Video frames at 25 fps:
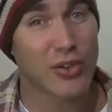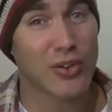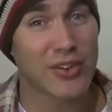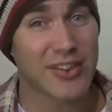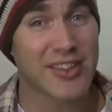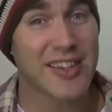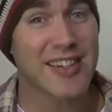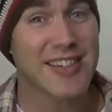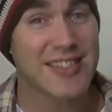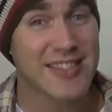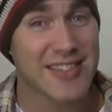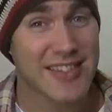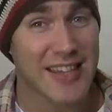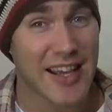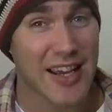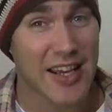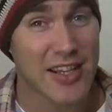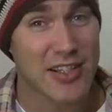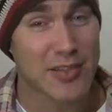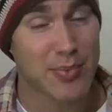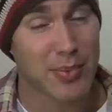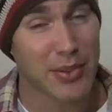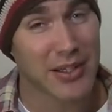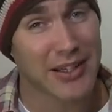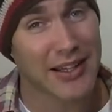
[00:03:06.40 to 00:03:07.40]
do at this
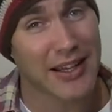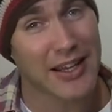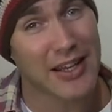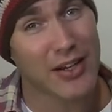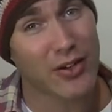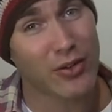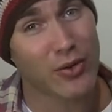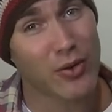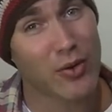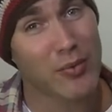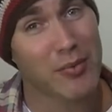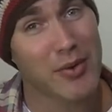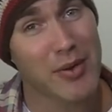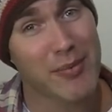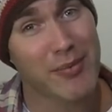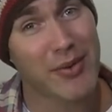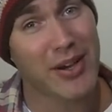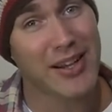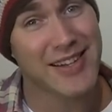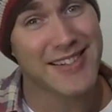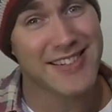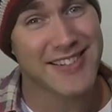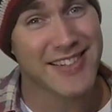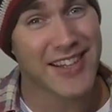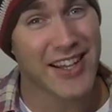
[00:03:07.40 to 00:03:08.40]
stage, but later on we
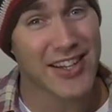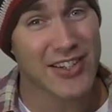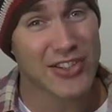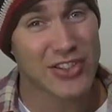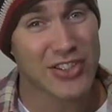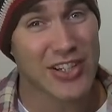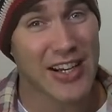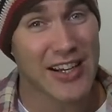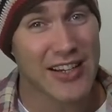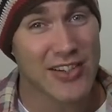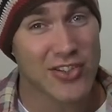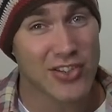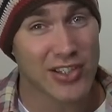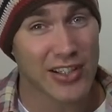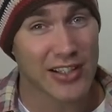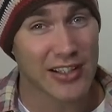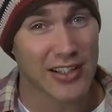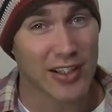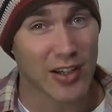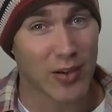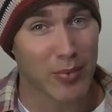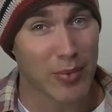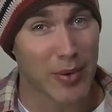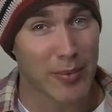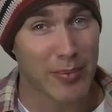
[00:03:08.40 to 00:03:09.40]
might start changing it a
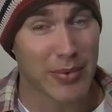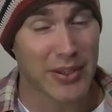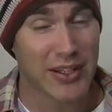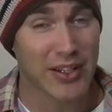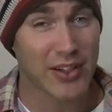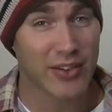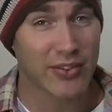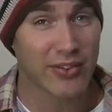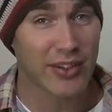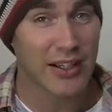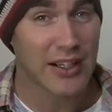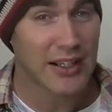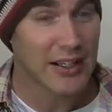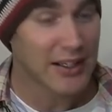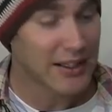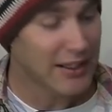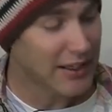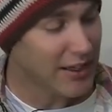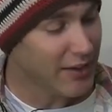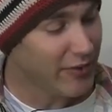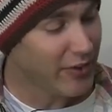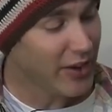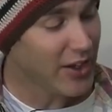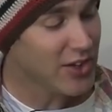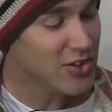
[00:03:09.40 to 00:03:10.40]
little bit because
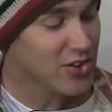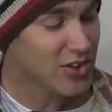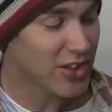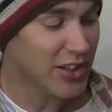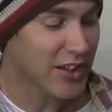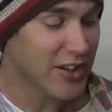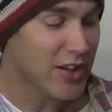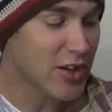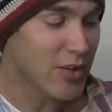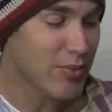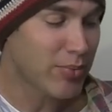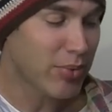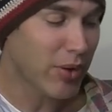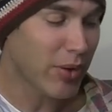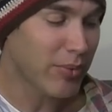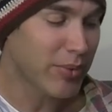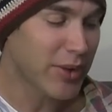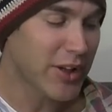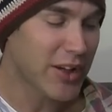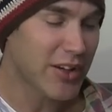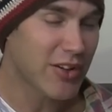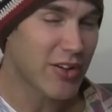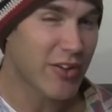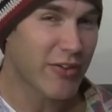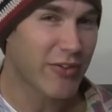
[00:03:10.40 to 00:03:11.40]
eventually you
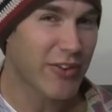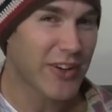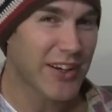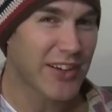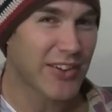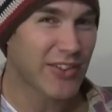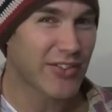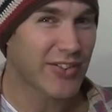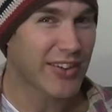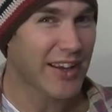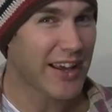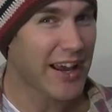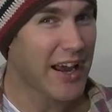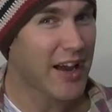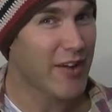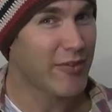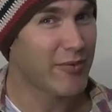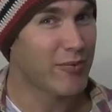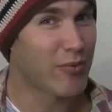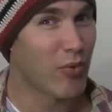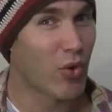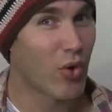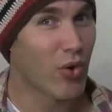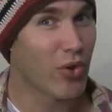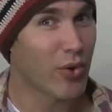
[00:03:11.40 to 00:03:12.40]
probably your fingers have
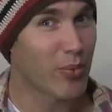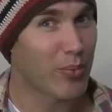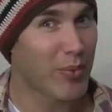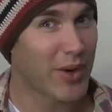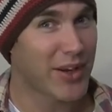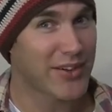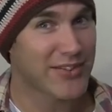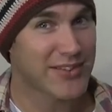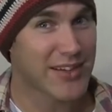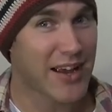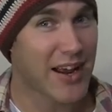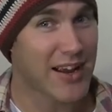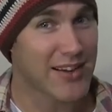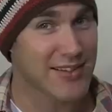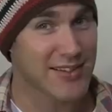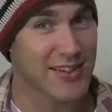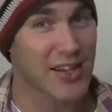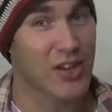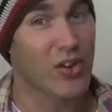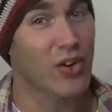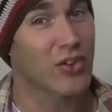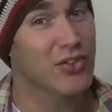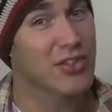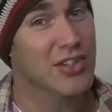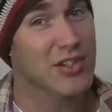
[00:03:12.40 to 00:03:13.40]
more than one task.
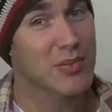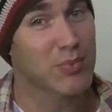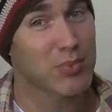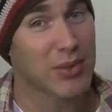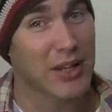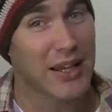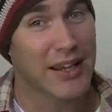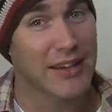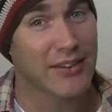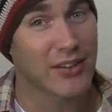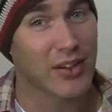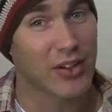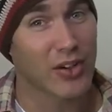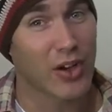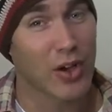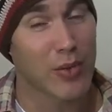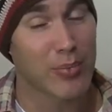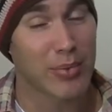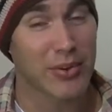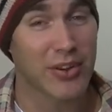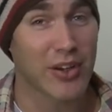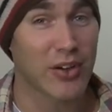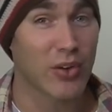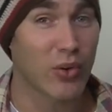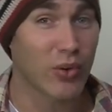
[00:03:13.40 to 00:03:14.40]
They're not just playing the
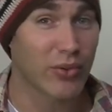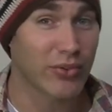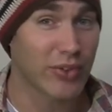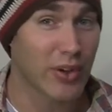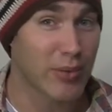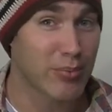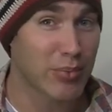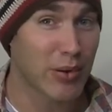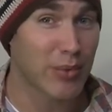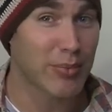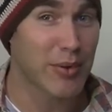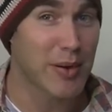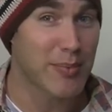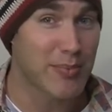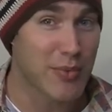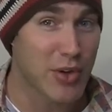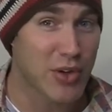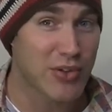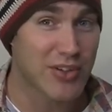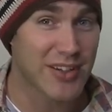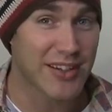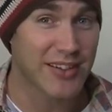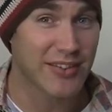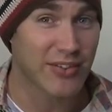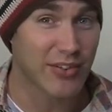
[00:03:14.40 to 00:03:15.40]
note, but they're also probably
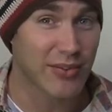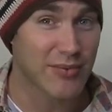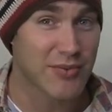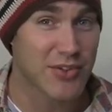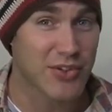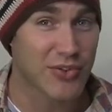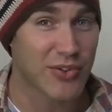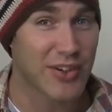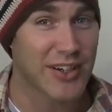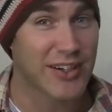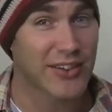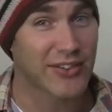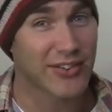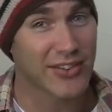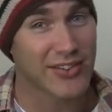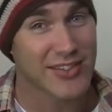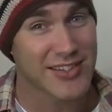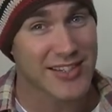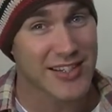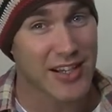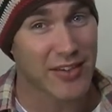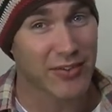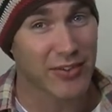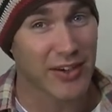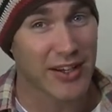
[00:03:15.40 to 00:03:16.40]
muting some strings and
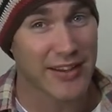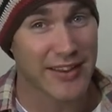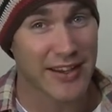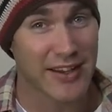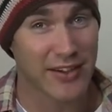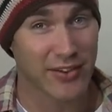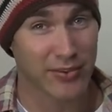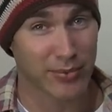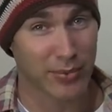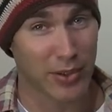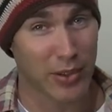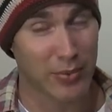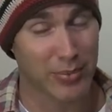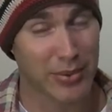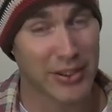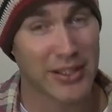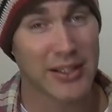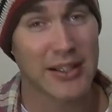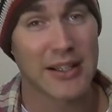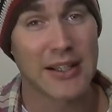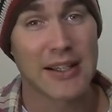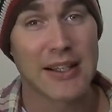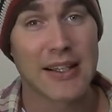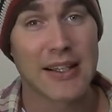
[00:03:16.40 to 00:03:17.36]
stuff like that as well. But